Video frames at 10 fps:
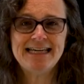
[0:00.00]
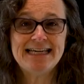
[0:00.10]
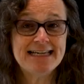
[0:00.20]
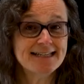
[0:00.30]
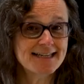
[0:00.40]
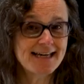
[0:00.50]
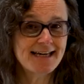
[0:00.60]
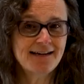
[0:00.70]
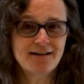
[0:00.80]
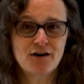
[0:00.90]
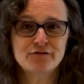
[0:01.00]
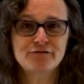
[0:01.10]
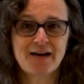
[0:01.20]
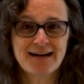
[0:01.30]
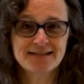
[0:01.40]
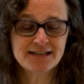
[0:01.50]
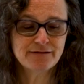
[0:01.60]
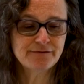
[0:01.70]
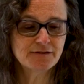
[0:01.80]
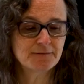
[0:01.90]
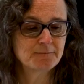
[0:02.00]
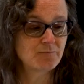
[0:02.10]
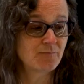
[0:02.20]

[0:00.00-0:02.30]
easy, effective,